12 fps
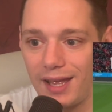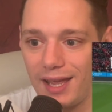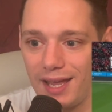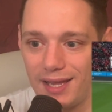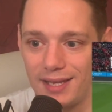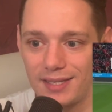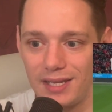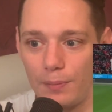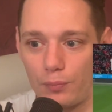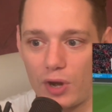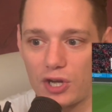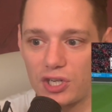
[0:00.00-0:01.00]
is the
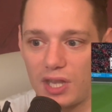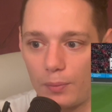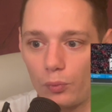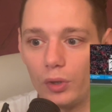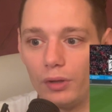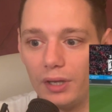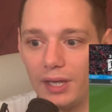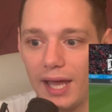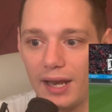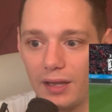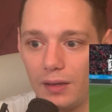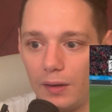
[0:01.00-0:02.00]
impression that I'm really
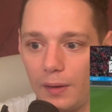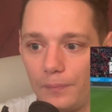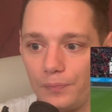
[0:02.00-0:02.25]
getting here.